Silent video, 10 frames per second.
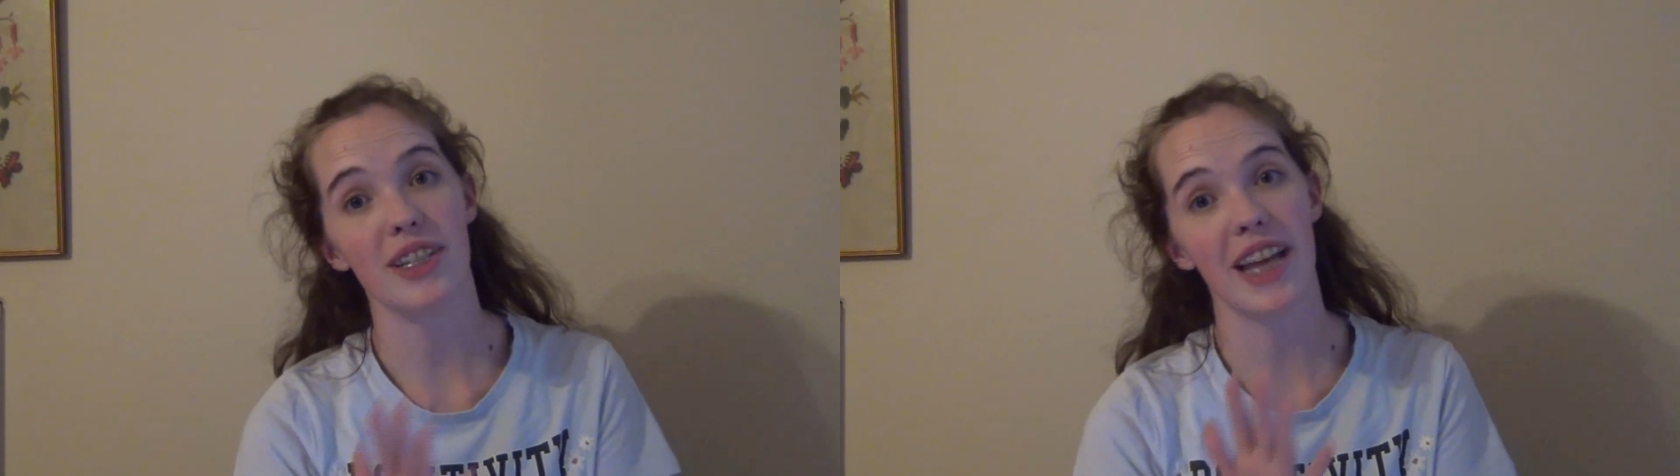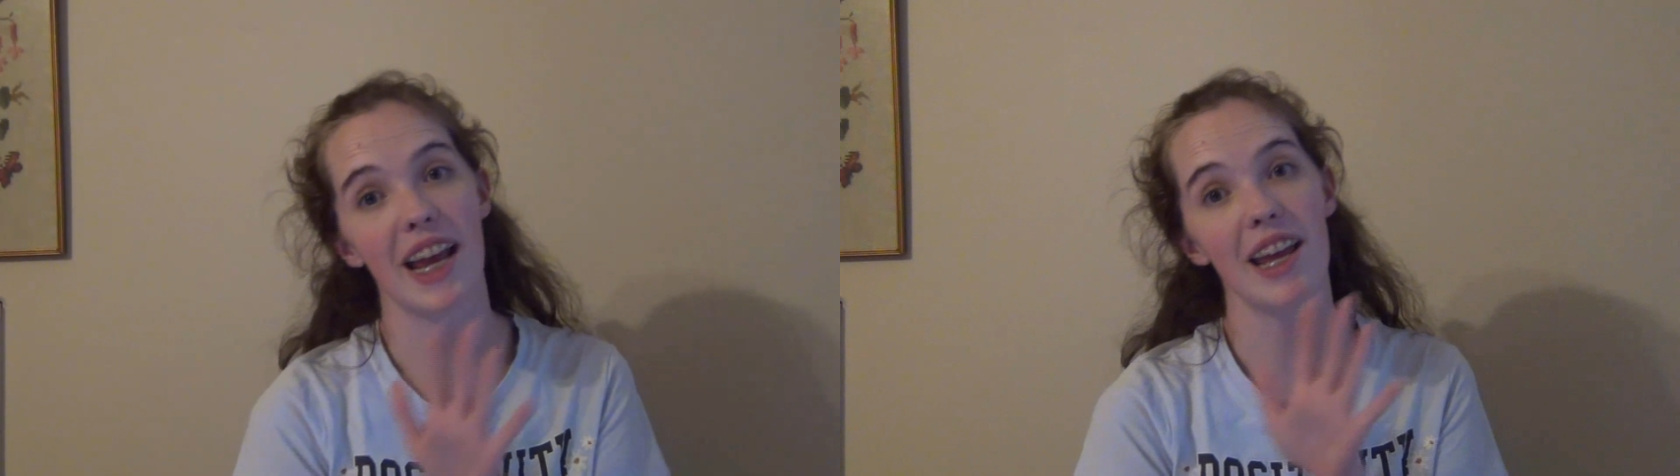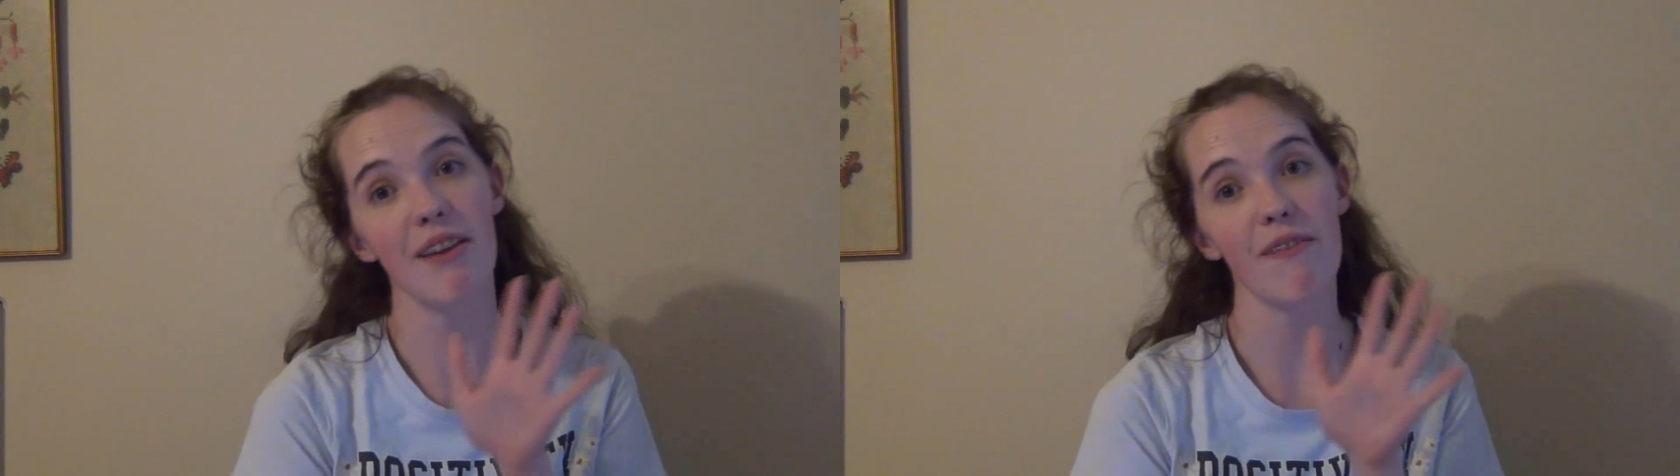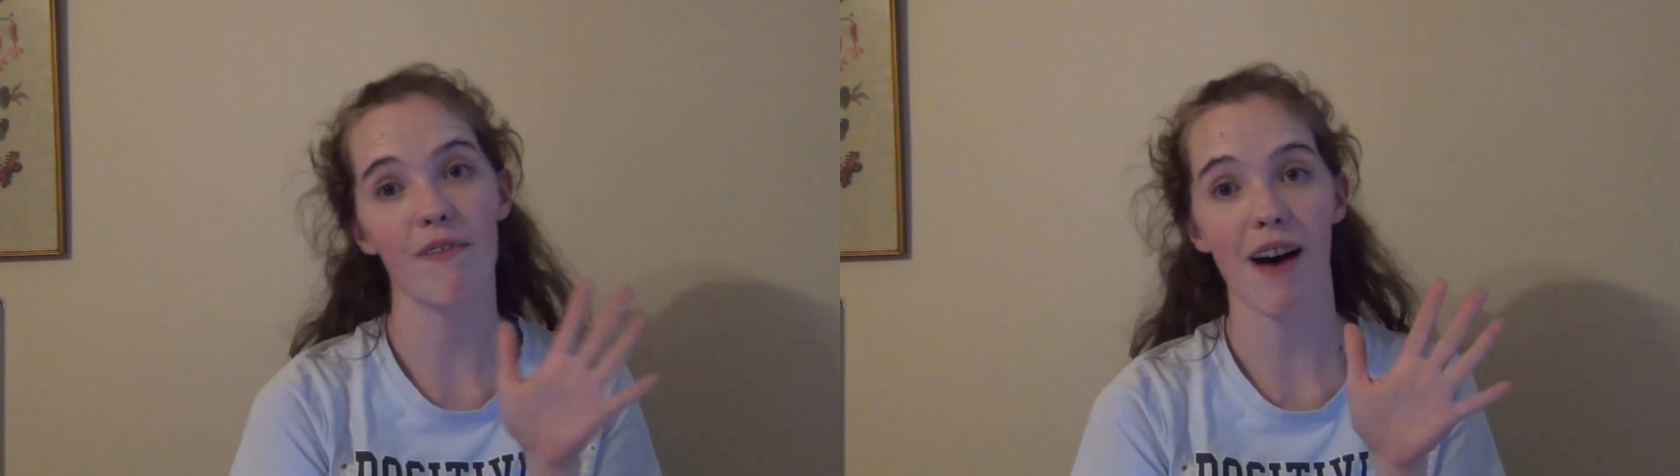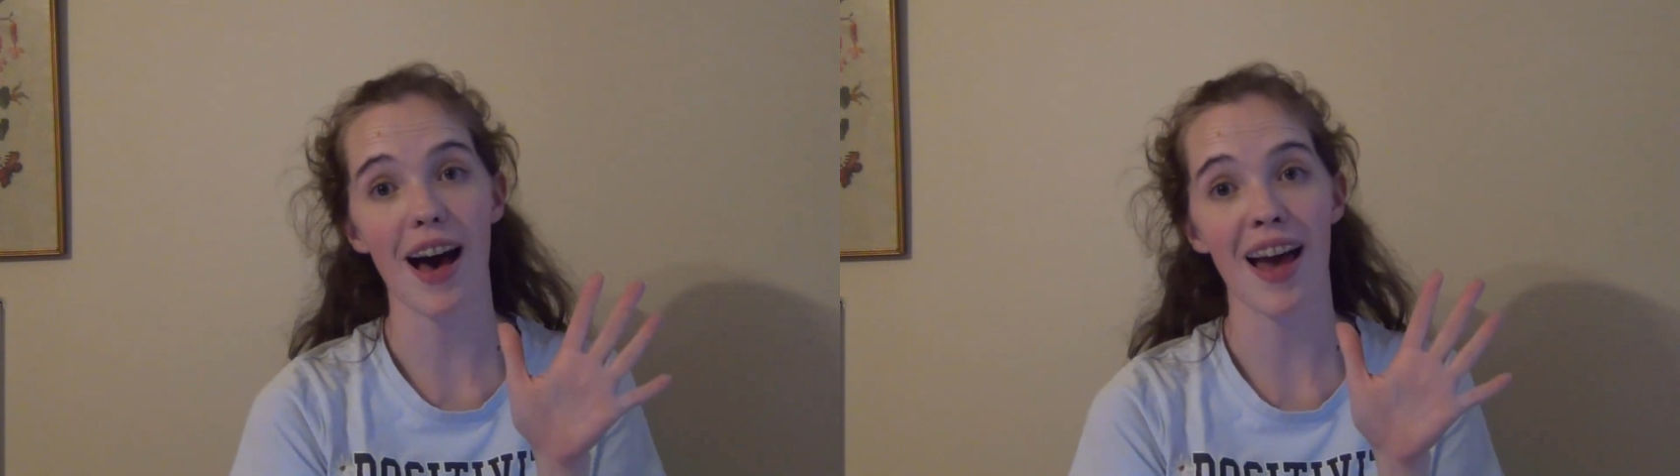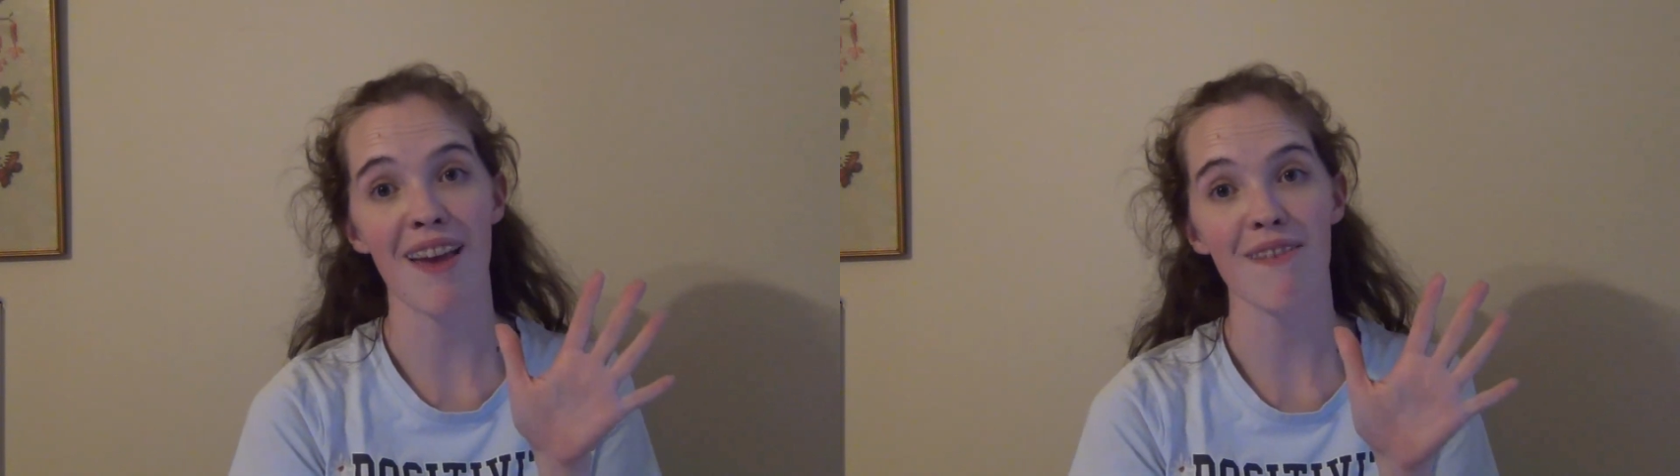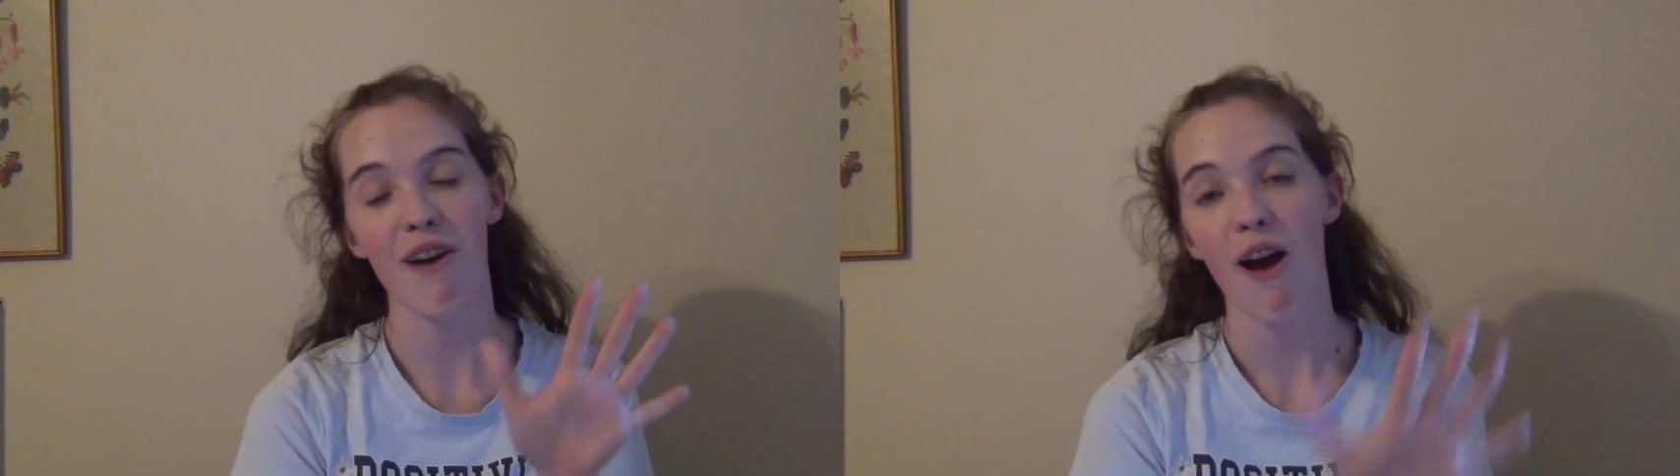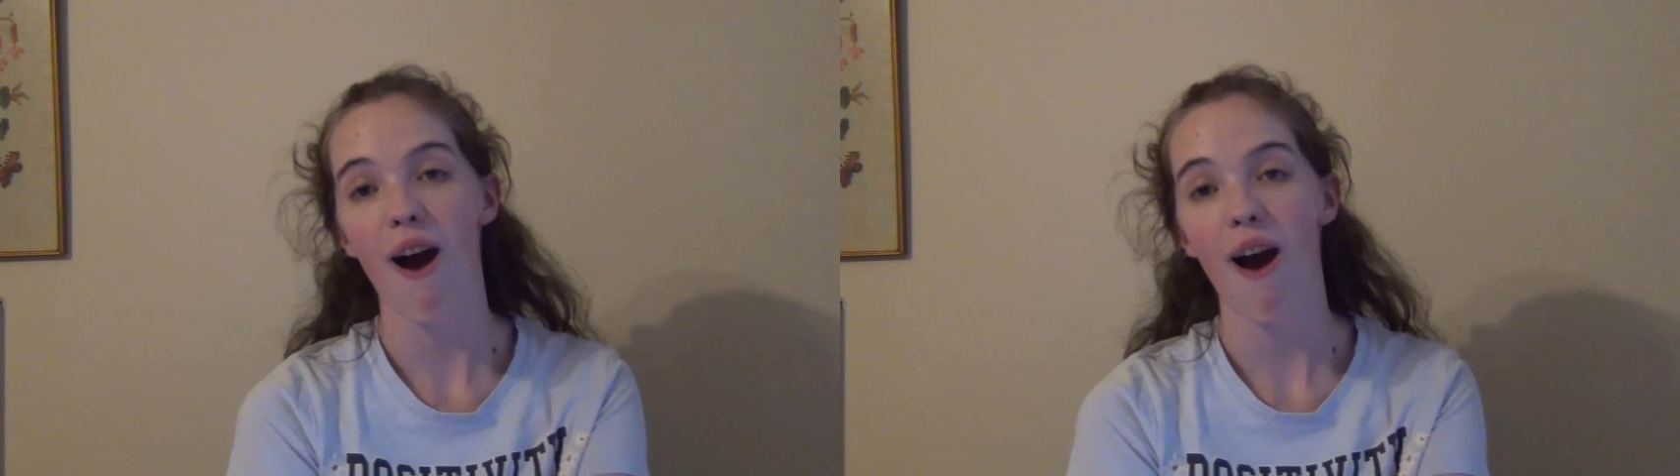day 5